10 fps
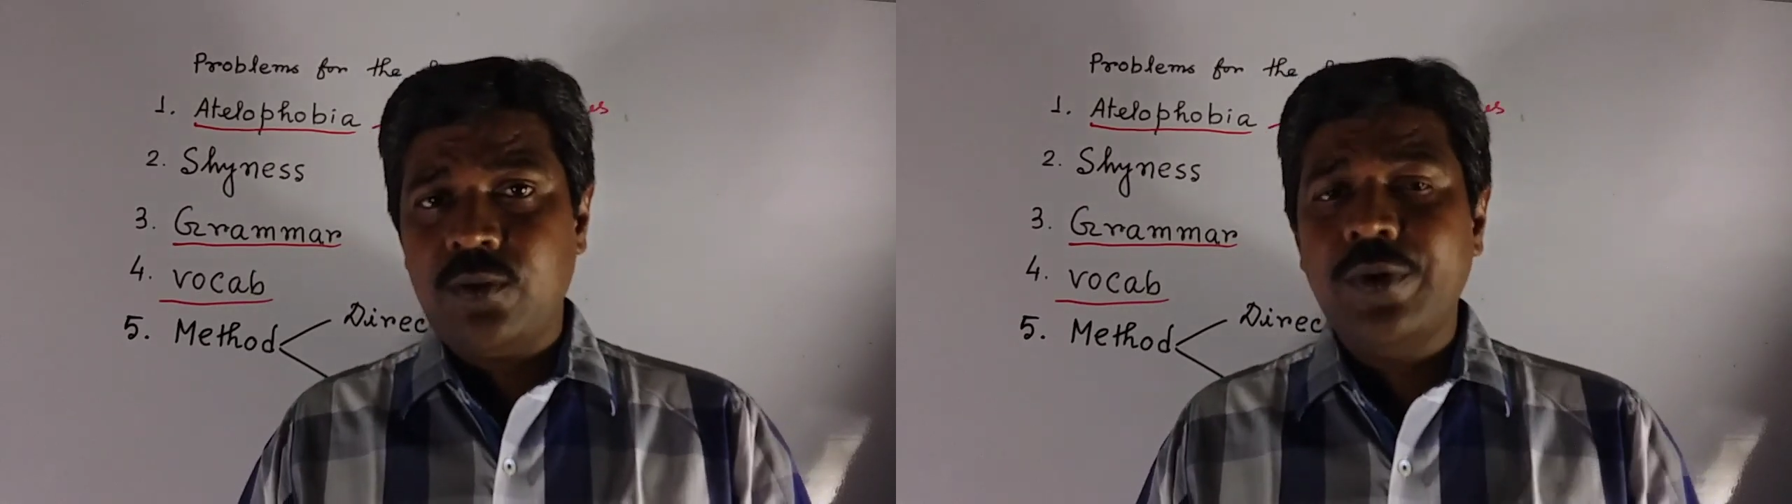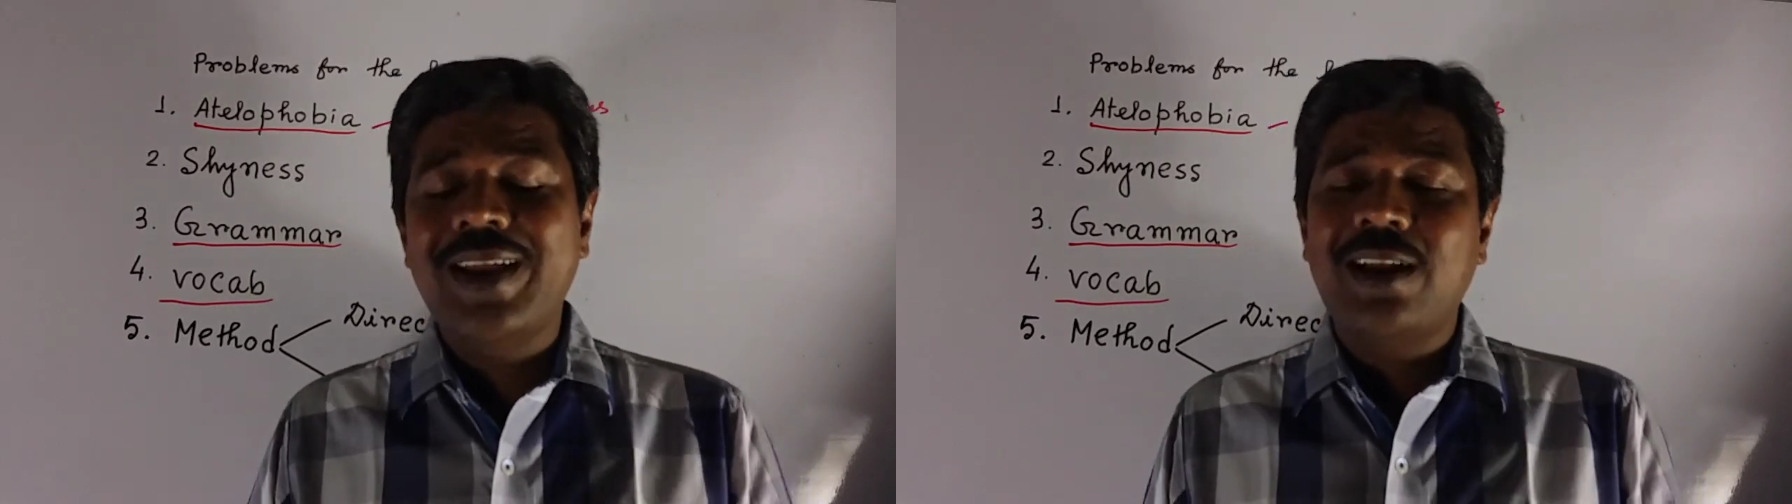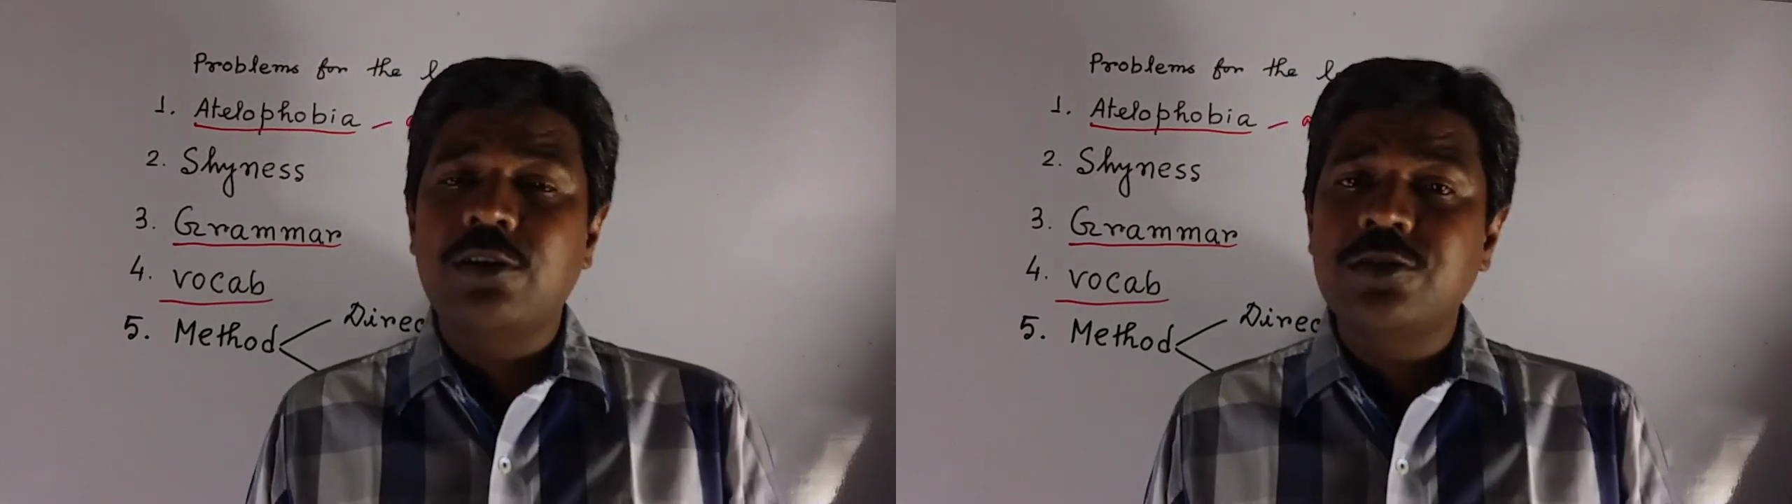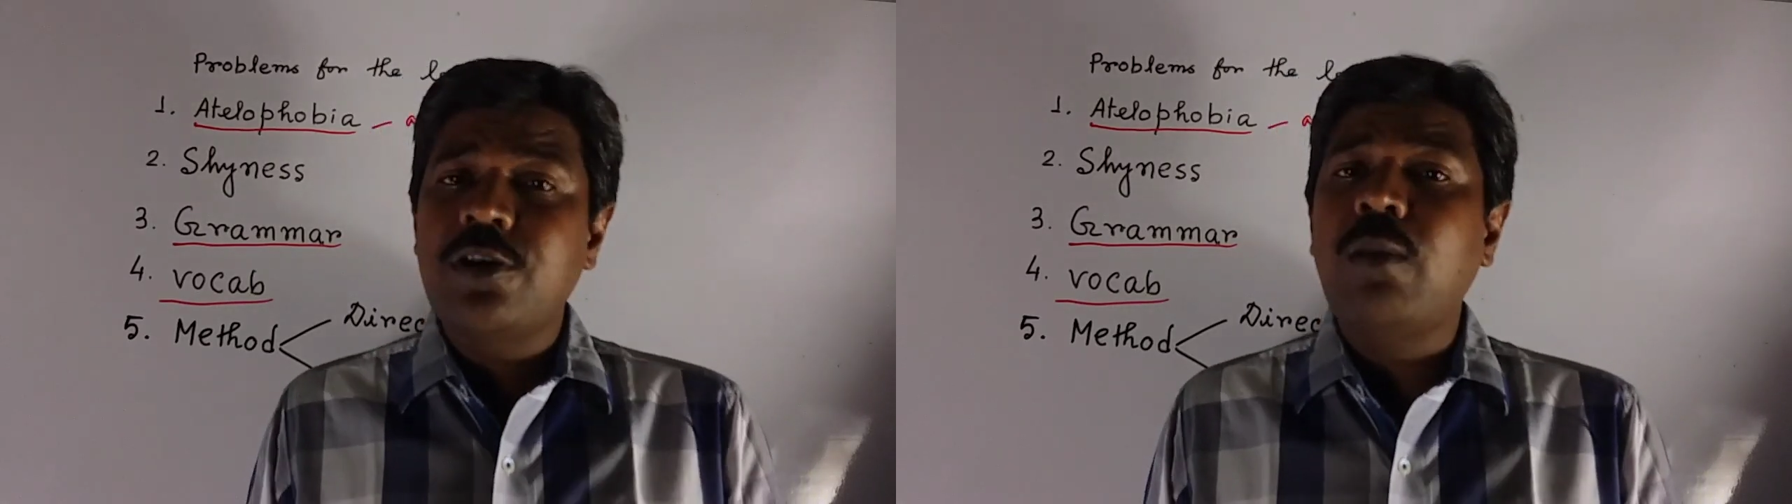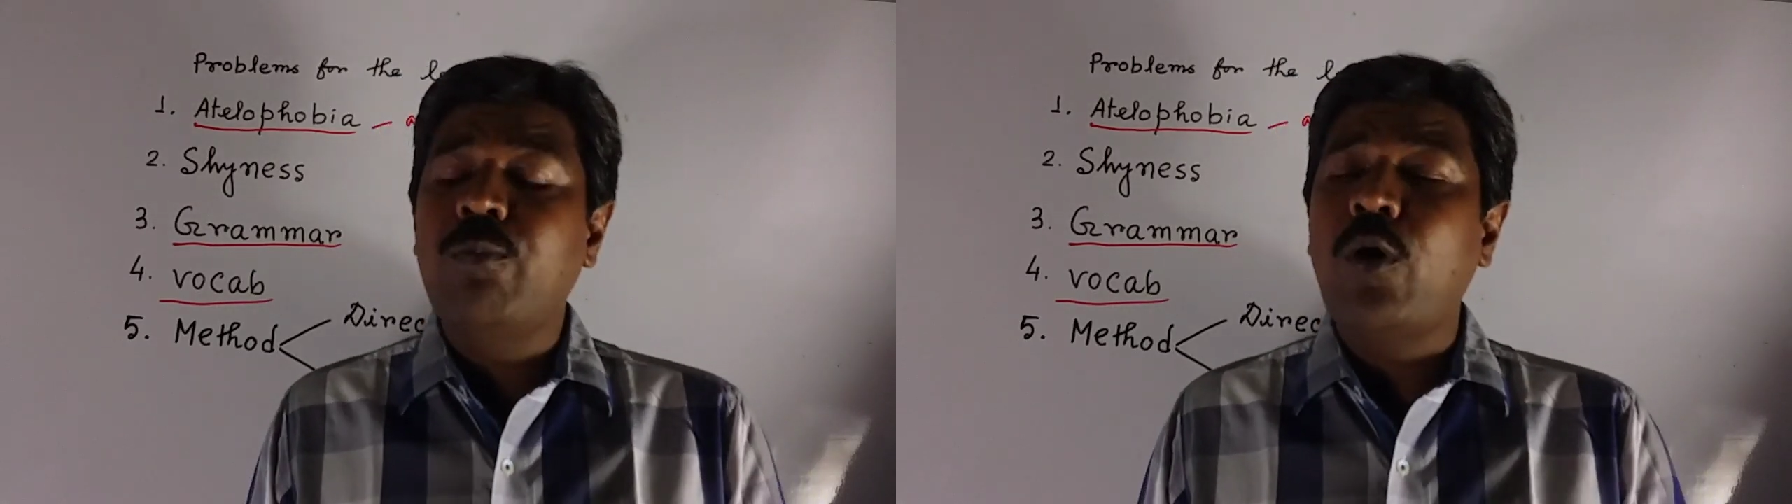we can
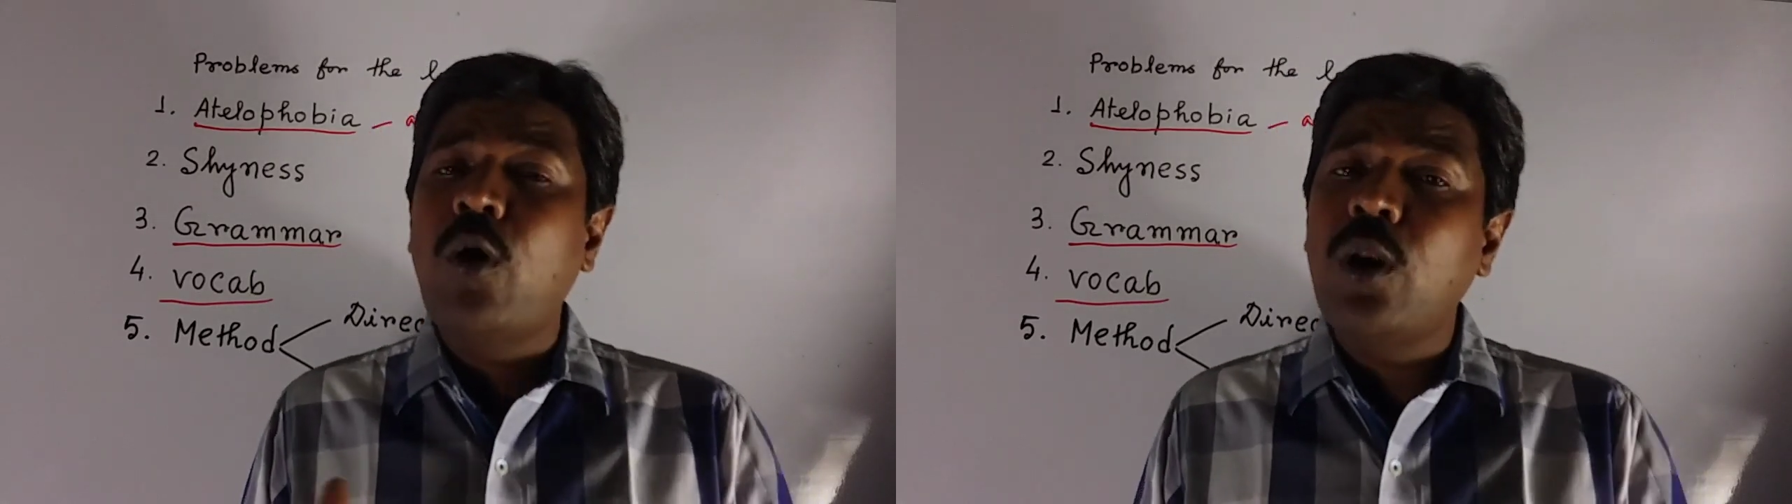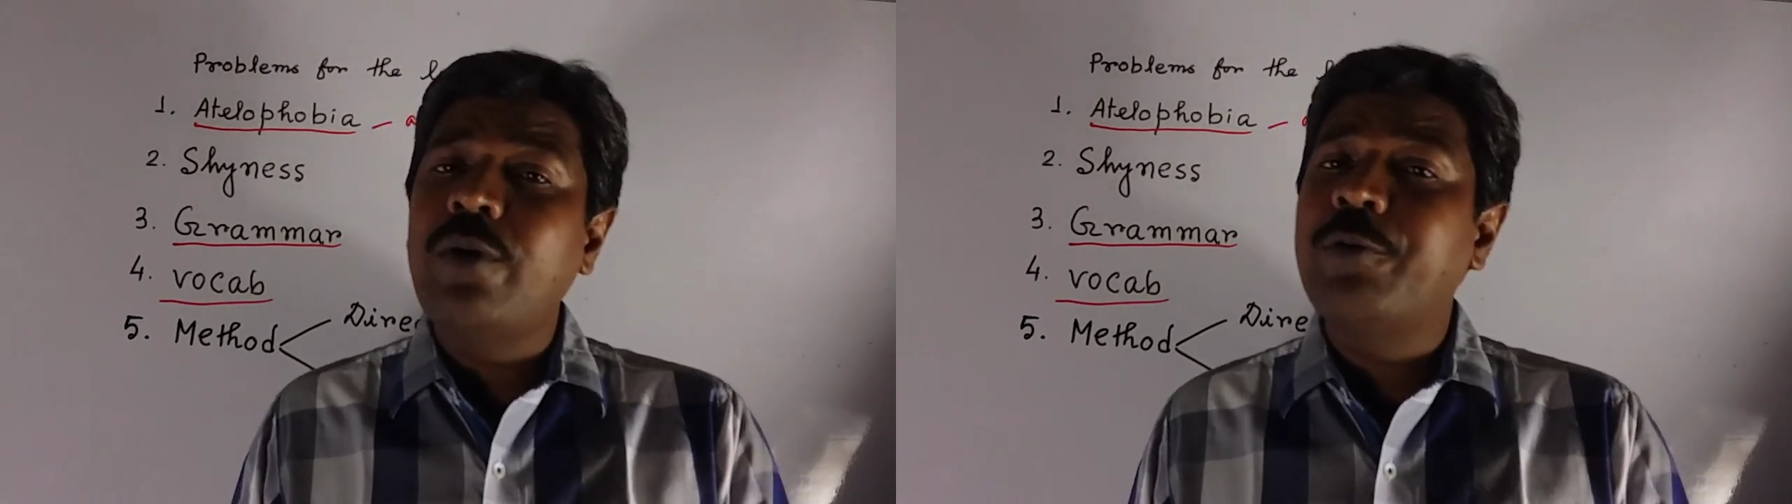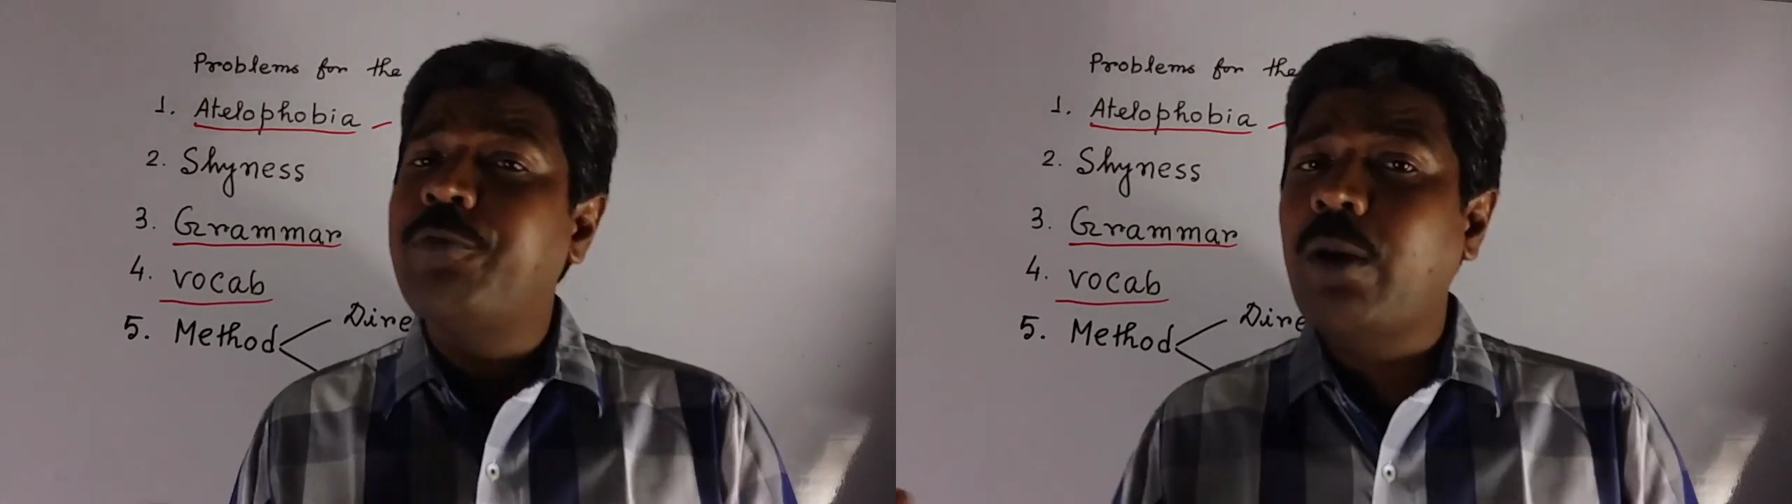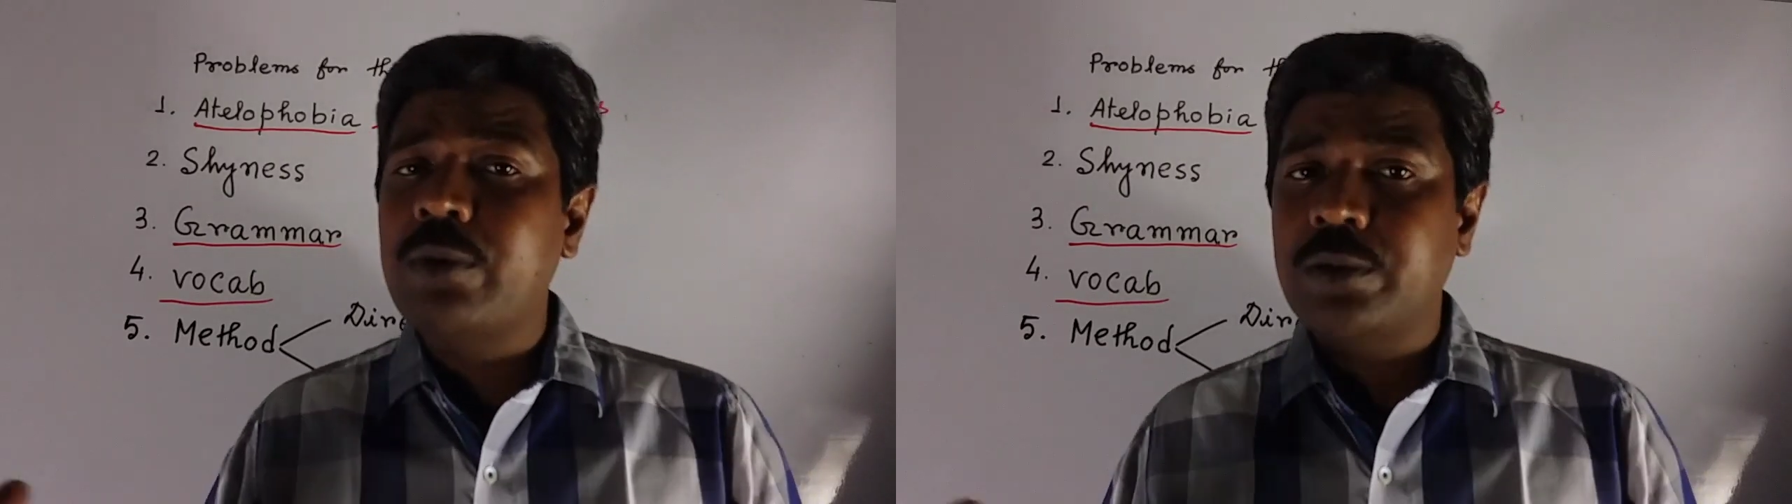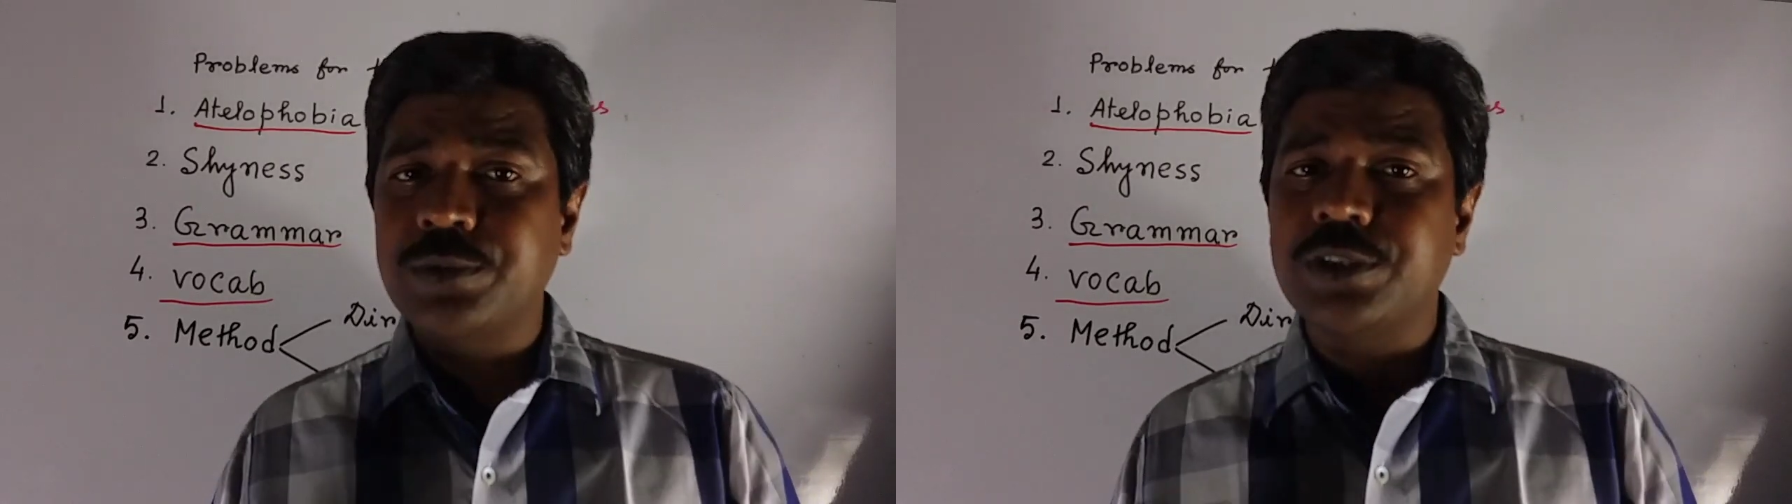resolve all our
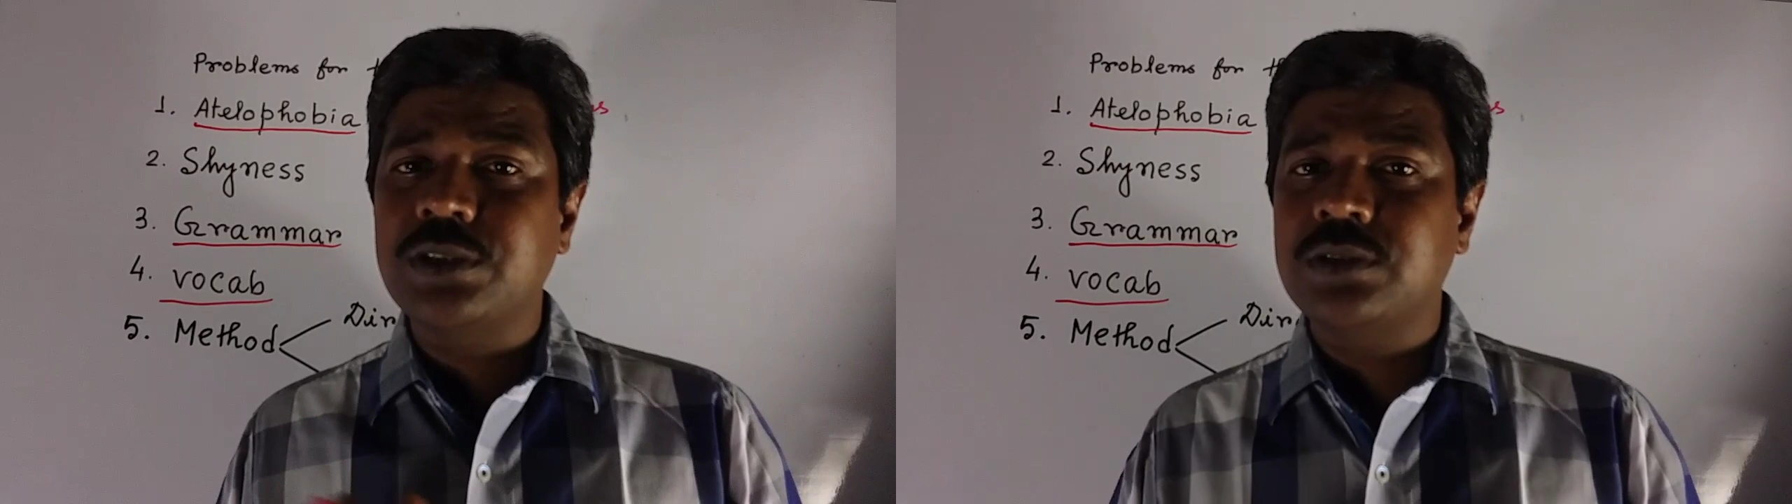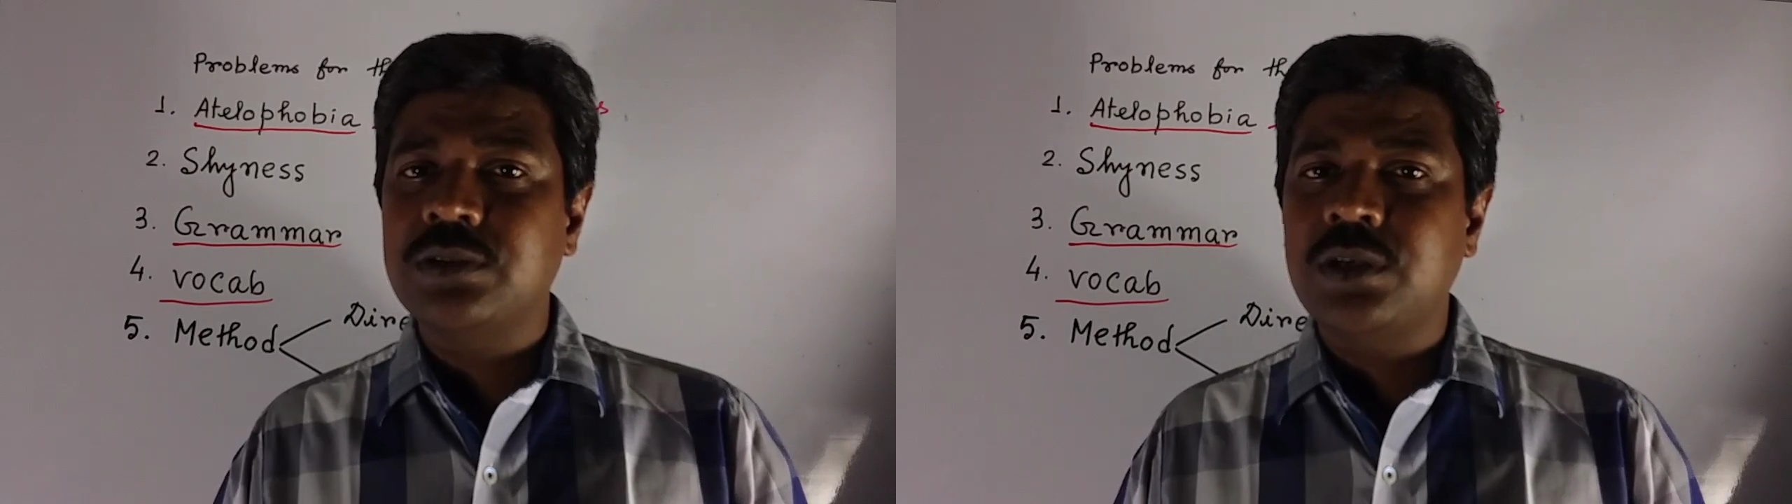problems